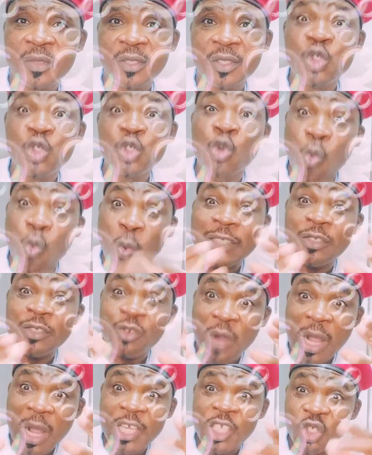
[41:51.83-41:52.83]
You want
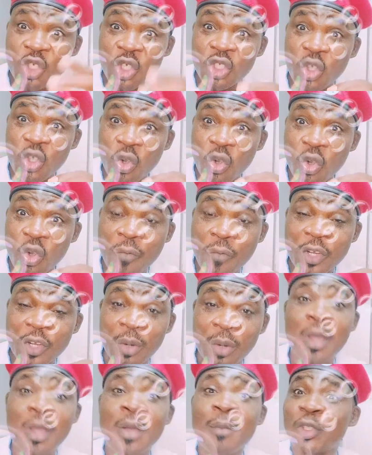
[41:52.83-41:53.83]
to enjoy your own freedom,
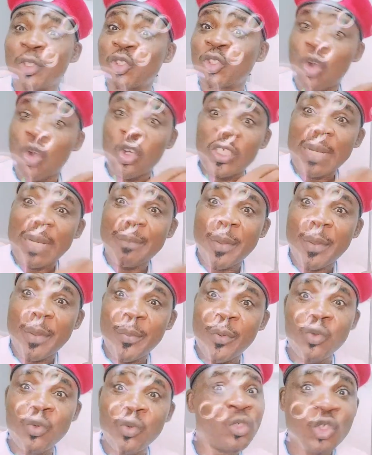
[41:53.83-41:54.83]
but other
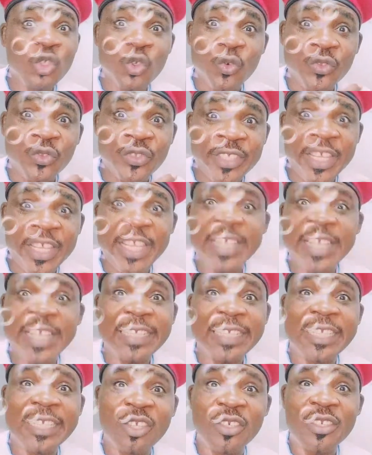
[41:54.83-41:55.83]
people, you think that
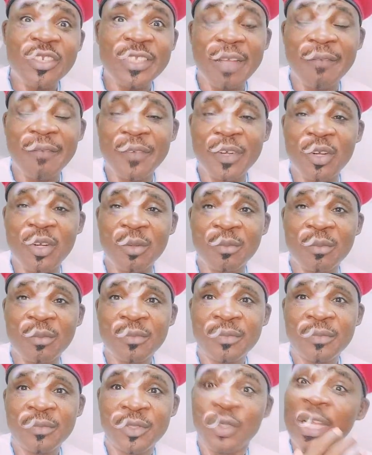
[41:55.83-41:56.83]
they don't deserve freedom.
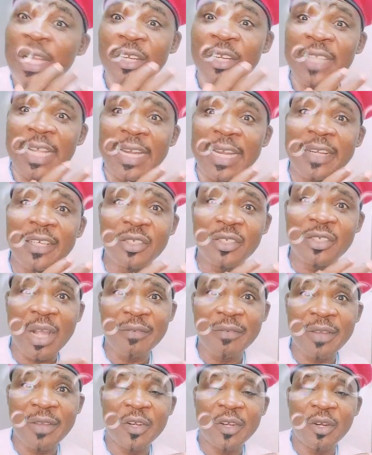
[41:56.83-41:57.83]
You cannot allow them to
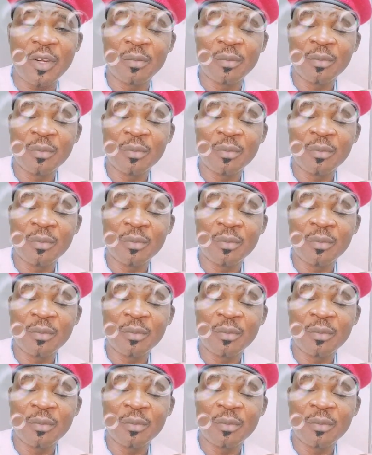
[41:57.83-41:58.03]
have their freedom.